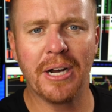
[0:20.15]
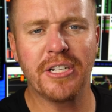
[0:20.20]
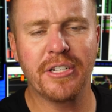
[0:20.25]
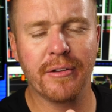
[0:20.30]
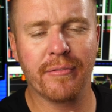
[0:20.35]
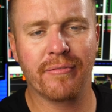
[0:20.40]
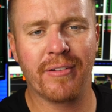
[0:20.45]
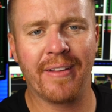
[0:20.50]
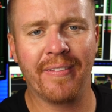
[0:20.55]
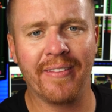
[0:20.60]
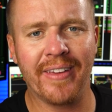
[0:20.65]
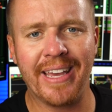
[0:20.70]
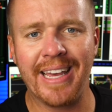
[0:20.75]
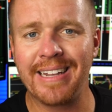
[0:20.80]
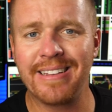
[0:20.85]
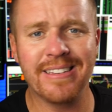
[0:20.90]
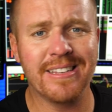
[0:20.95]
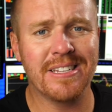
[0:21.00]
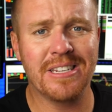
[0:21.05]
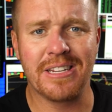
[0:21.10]
budget friendly,
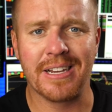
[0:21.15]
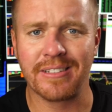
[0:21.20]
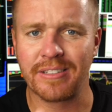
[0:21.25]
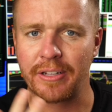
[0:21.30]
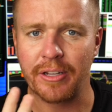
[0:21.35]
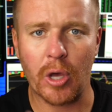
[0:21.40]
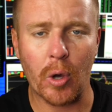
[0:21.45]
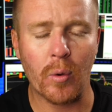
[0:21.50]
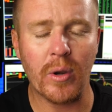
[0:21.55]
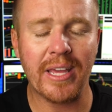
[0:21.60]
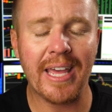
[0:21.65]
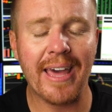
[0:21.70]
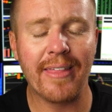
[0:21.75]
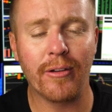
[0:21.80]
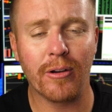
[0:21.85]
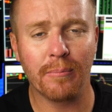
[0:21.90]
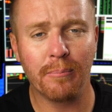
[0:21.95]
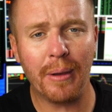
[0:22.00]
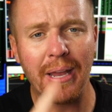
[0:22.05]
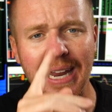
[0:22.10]
it just doesn't go
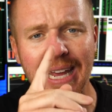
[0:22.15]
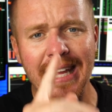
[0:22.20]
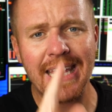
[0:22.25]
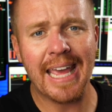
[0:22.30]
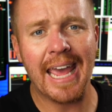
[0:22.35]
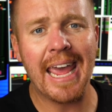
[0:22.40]
together, but it